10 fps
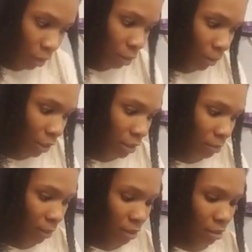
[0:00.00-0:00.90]
one other
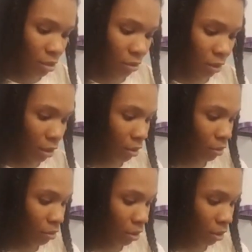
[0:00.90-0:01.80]
person, my sister-in-law,
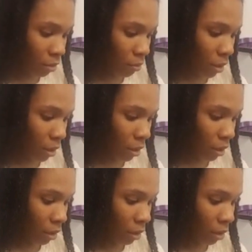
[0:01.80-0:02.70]
who told me
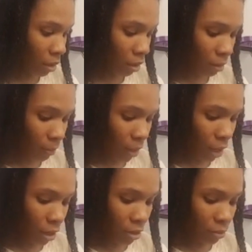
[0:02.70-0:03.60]

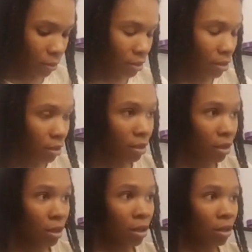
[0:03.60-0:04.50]
that hers wasn't
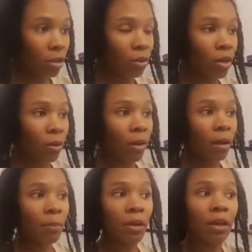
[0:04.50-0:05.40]
doing it
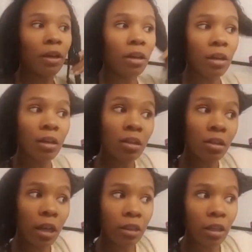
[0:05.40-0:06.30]
right, but
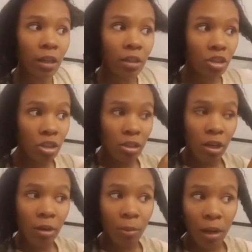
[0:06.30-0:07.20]
I think she
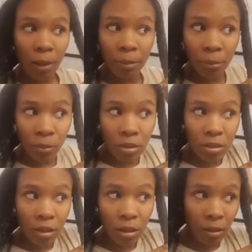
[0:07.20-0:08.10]
said her problem
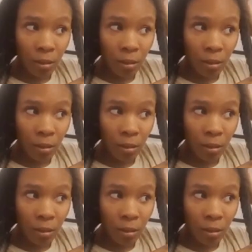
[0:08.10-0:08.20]
was